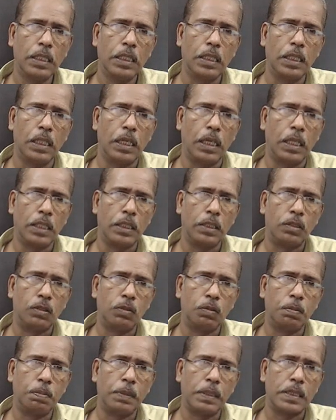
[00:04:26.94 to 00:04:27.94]
and
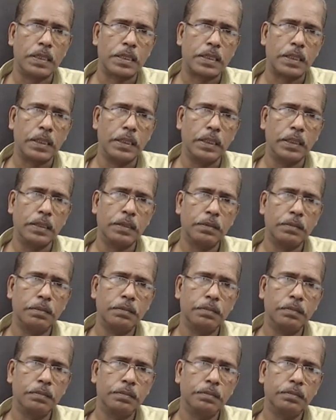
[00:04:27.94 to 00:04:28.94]
2 plus t.
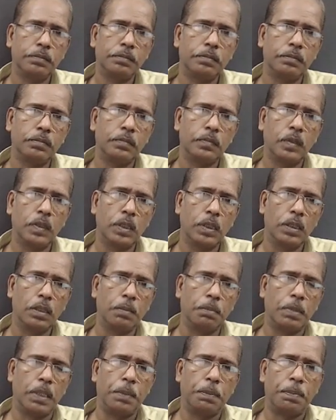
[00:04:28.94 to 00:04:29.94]

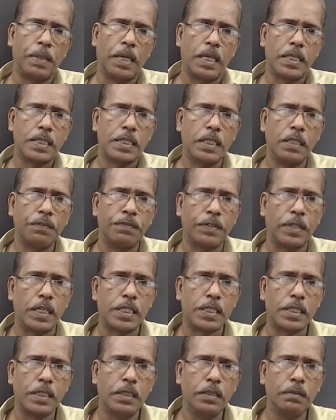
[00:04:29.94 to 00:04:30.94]
By partial
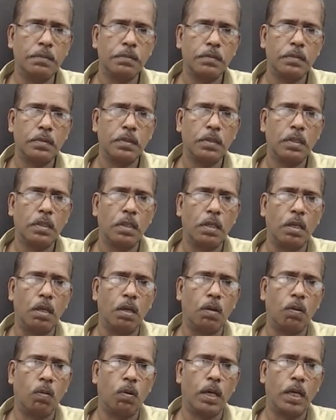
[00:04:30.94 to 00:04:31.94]
fraction,
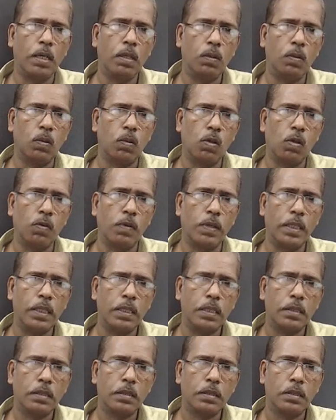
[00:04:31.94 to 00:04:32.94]
1 over
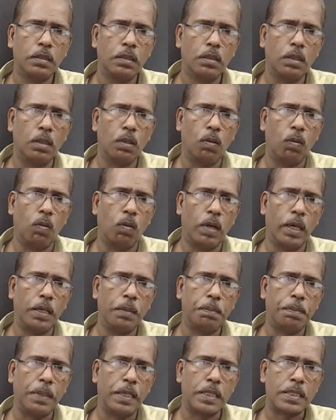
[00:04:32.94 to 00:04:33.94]
1
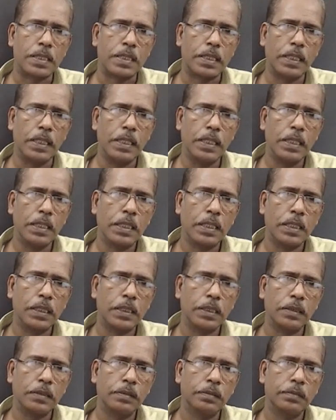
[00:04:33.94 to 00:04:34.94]
plus t
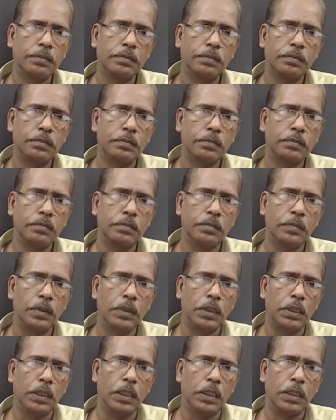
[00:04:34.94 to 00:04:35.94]

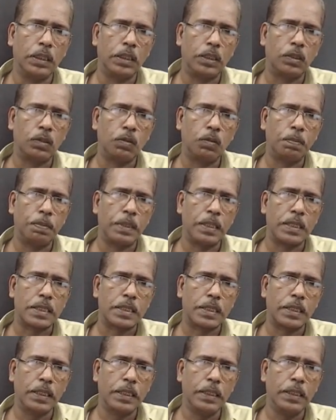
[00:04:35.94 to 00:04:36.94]
into 2 plus
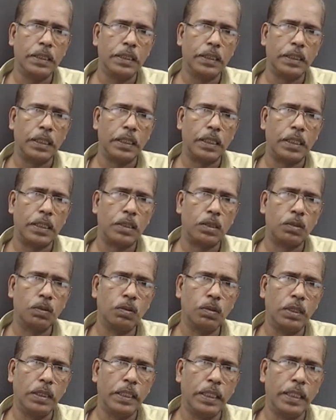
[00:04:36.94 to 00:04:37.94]
t. There are
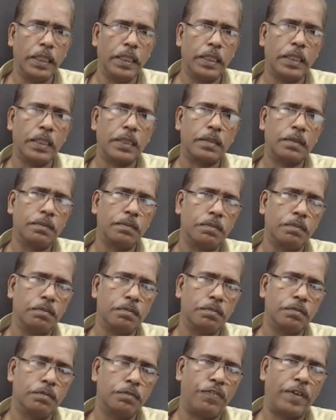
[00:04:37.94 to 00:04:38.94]
two linear
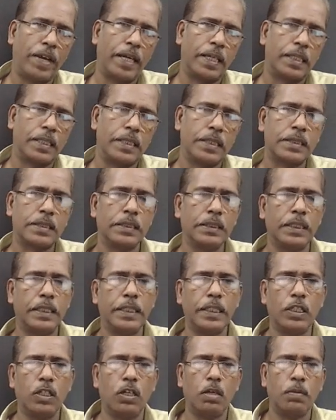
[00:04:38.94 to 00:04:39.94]
factors in the
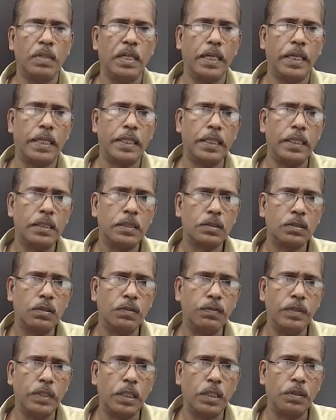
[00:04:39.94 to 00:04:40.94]
denominator, so
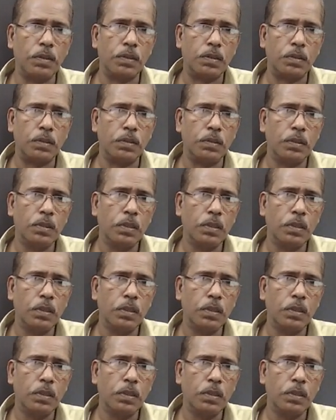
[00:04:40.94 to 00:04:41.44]
we have to